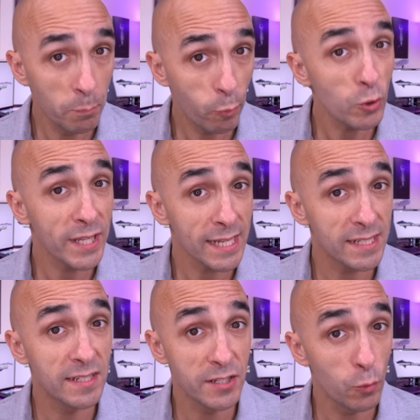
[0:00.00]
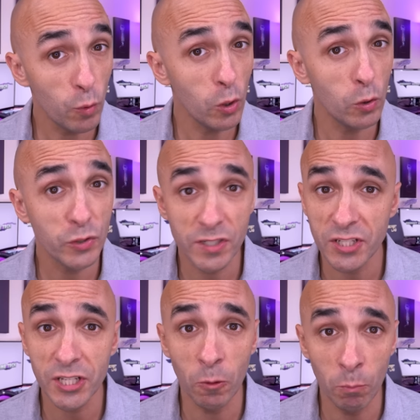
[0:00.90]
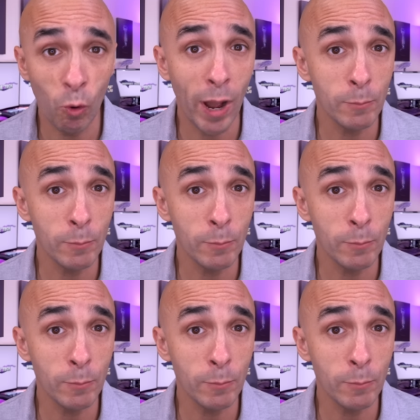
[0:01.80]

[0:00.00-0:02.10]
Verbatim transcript: and broadcast to the world to sell more